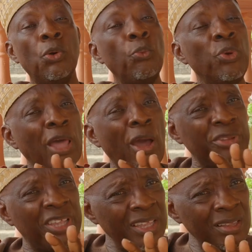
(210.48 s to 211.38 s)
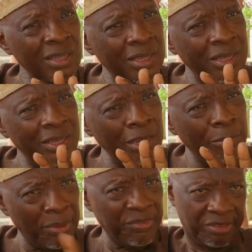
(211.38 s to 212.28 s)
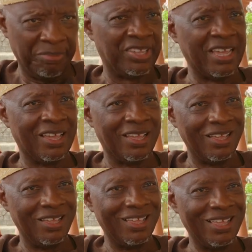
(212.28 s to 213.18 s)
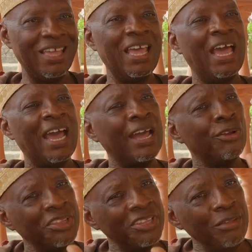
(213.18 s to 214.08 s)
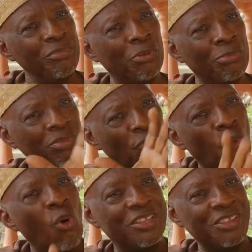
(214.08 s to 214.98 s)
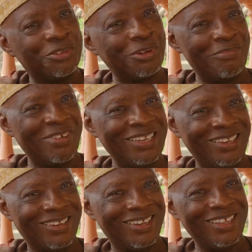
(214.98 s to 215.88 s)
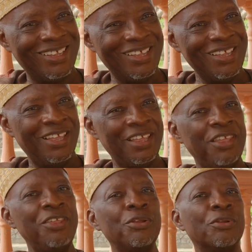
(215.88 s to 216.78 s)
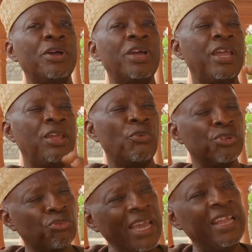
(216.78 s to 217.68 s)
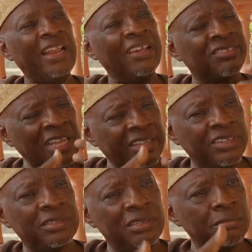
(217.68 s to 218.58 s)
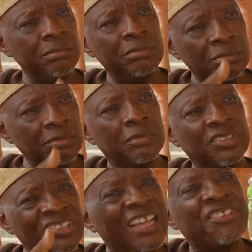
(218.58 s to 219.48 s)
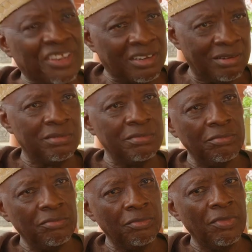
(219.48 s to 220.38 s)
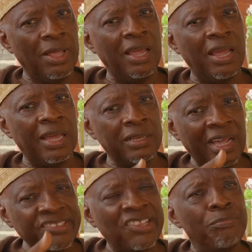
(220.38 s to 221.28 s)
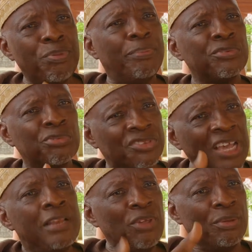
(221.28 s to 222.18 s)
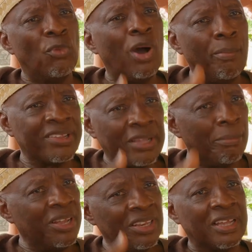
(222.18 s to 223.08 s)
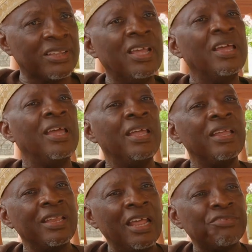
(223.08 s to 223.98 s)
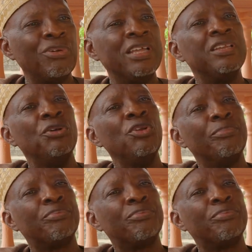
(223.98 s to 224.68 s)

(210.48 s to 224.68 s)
without the promise of Isaiah, I'd already been born into Ahmadi. You know, it was when I started searching and asking people to tell me more about Ahmadiyyat. That's when the Holy